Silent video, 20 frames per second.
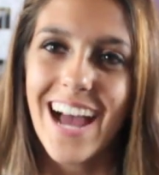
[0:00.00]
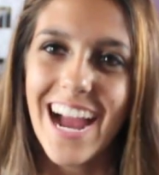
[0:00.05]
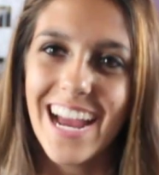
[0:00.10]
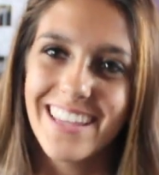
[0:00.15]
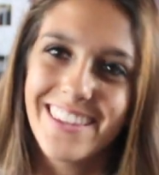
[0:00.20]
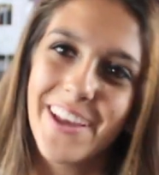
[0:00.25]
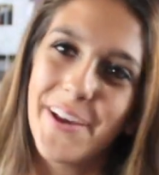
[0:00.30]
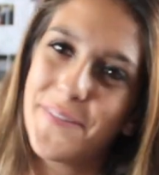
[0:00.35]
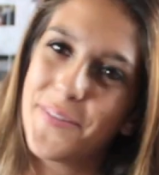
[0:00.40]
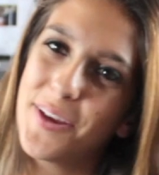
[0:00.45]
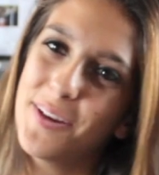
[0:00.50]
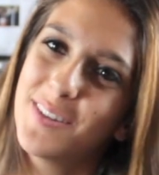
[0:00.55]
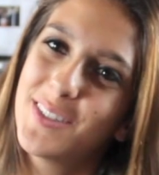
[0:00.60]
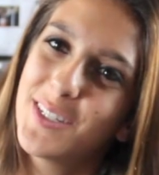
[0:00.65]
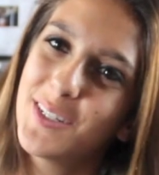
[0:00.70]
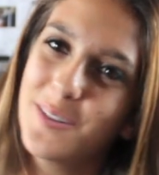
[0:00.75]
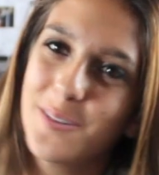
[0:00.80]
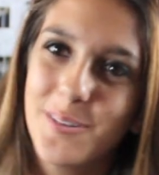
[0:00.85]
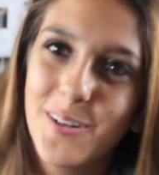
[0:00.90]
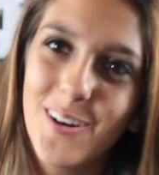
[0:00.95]
I love you
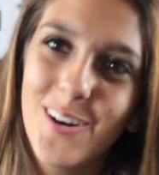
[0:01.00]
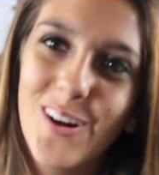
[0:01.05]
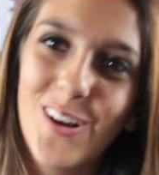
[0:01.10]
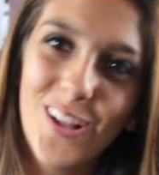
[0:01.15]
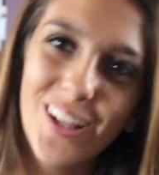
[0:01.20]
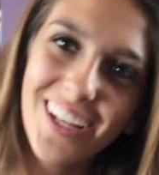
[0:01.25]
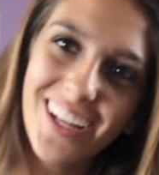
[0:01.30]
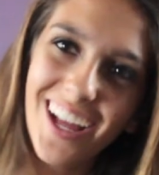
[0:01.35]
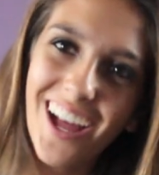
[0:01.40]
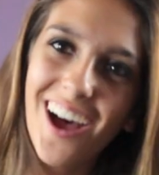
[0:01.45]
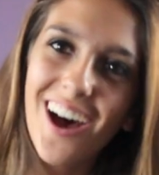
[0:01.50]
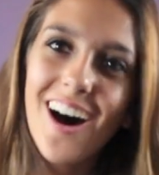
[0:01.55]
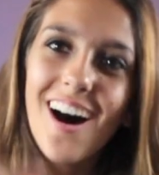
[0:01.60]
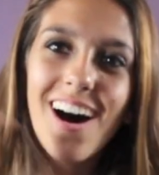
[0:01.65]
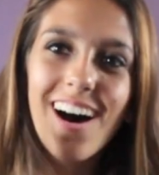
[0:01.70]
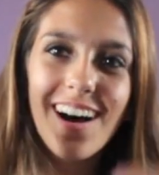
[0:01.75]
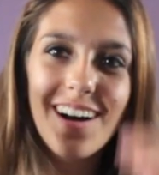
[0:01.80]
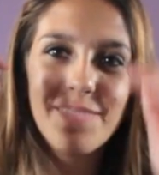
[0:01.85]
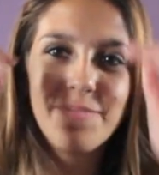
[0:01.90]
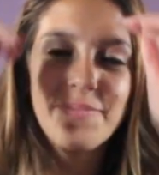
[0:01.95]
too, girl.
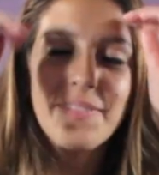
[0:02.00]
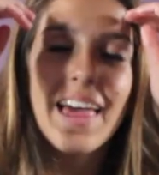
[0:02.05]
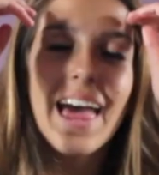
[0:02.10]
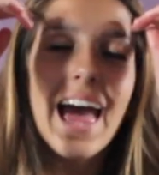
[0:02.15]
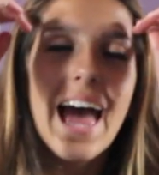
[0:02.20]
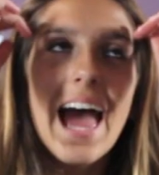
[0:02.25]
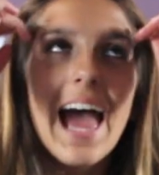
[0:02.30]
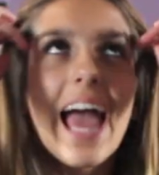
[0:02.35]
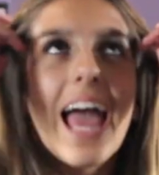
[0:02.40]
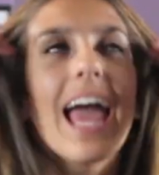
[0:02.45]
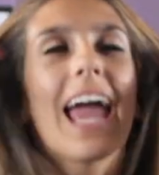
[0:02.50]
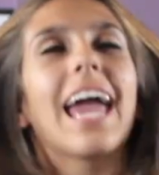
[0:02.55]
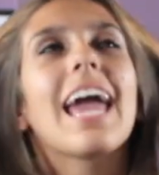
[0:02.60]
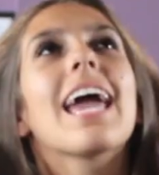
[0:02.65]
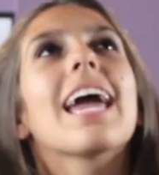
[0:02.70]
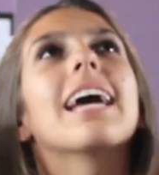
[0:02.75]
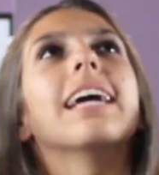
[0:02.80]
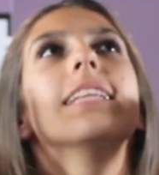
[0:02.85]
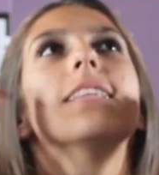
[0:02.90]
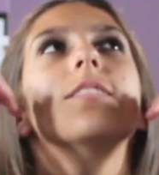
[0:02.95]
Um,
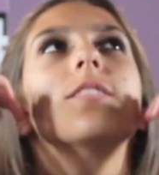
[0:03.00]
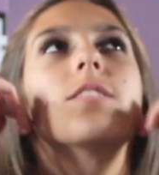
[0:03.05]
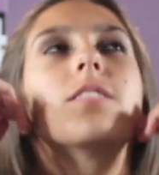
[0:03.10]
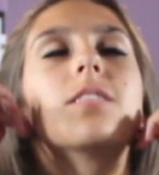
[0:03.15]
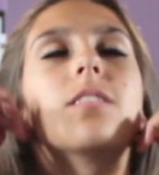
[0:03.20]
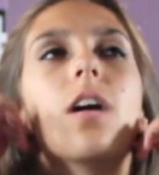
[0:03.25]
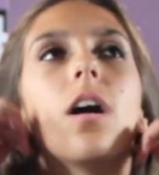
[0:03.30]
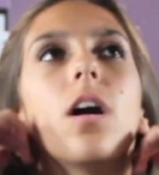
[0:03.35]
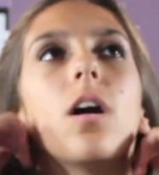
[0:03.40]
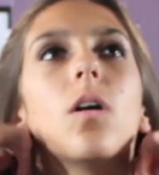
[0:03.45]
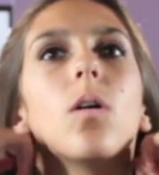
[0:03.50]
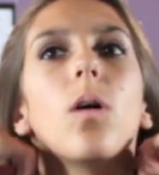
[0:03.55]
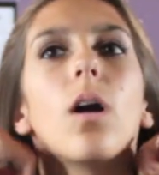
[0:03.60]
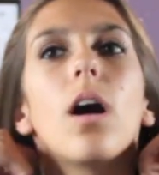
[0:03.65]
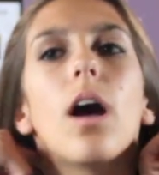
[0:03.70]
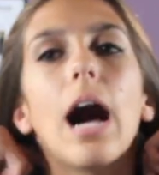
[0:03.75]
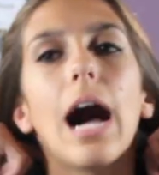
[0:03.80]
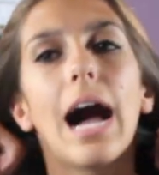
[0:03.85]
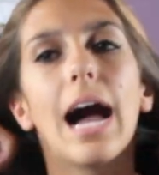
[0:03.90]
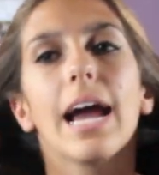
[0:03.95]
and
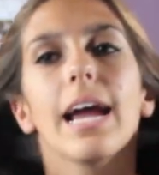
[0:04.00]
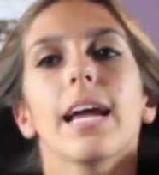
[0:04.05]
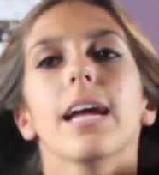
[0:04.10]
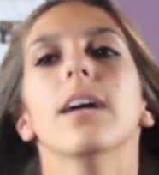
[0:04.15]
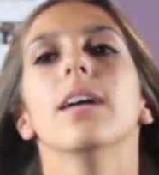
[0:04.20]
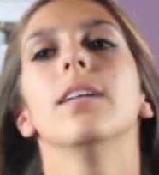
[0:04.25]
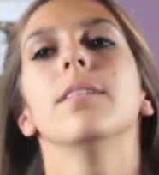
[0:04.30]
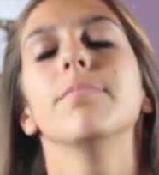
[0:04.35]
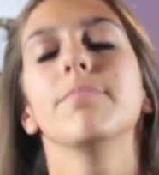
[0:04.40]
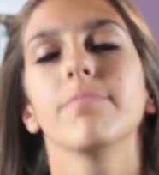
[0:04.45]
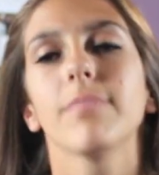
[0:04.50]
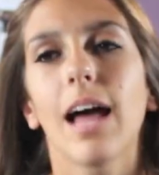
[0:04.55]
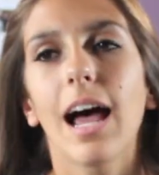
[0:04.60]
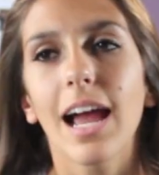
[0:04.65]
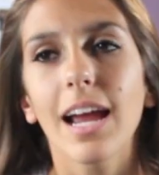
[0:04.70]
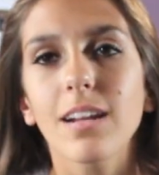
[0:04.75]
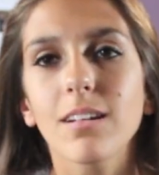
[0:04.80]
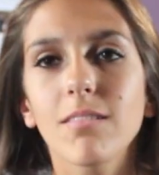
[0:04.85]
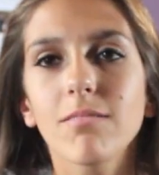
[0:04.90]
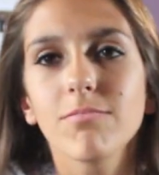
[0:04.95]
so I,
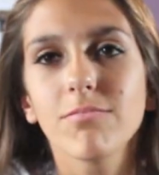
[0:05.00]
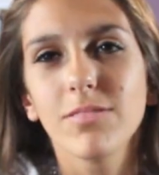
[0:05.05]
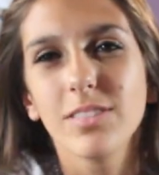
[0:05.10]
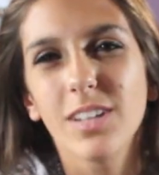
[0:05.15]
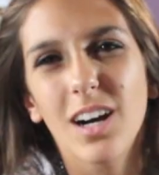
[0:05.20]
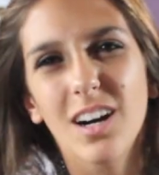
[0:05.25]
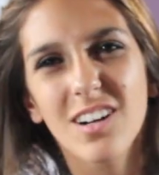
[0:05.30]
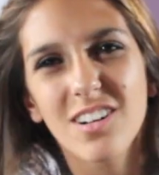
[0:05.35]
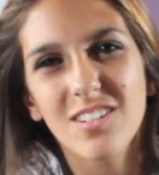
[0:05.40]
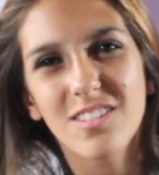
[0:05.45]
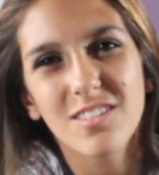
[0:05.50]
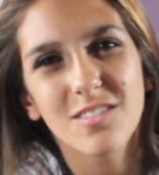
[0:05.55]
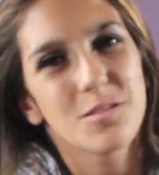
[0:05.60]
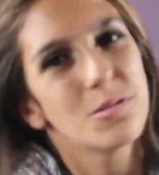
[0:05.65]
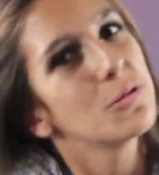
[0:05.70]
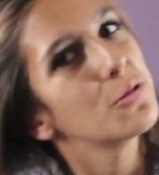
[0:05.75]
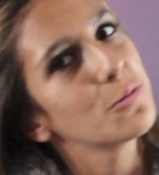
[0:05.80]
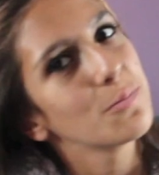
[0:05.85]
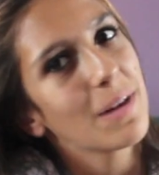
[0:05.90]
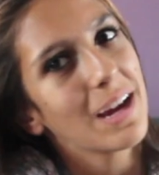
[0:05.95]
I don't
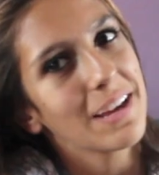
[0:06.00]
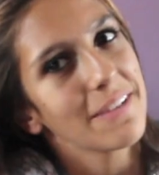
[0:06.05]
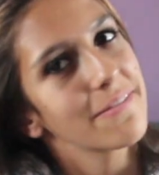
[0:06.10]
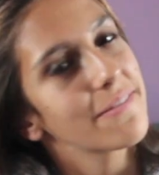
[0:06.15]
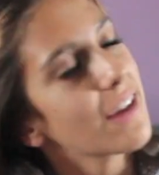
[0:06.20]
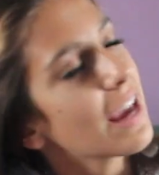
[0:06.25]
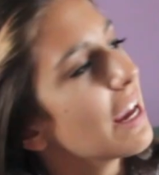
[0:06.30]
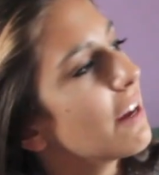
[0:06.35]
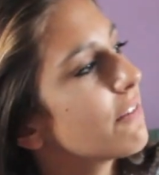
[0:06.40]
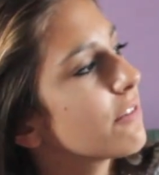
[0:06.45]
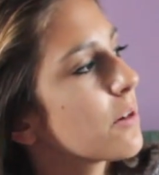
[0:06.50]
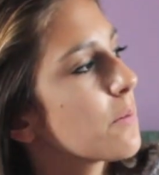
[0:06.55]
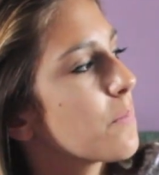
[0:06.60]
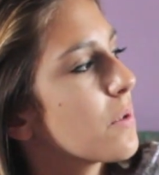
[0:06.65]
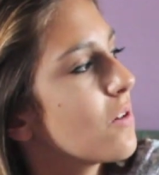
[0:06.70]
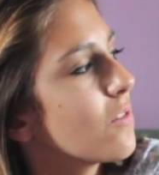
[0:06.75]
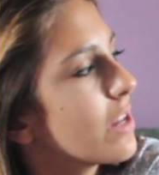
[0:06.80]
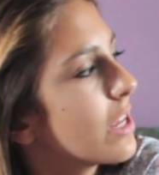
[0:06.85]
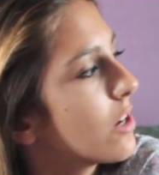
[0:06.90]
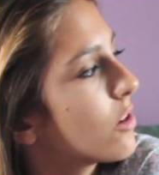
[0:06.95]
know who my favorite
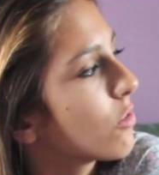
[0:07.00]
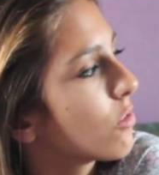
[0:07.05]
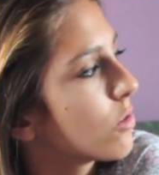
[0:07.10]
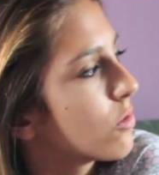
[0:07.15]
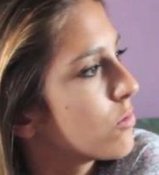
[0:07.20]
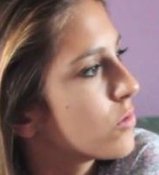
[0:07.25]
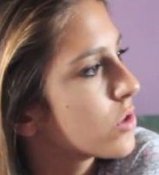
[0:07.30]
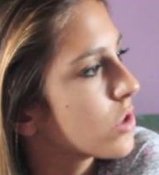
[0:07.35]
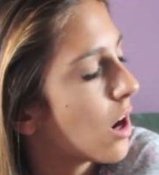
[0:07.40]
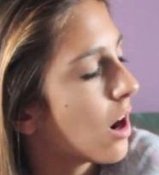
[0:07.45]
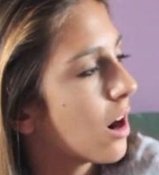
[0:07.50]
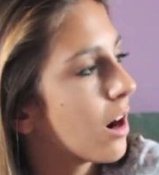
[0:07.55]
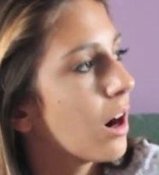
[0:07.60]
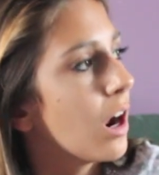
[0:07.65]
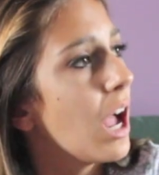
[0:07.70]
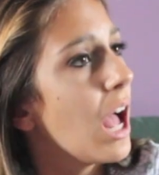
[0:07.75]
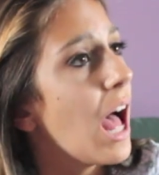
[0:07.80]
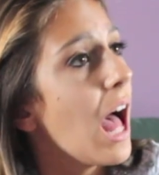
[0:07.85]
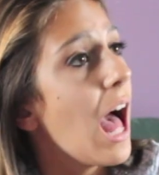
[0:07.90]
beauty gurus are.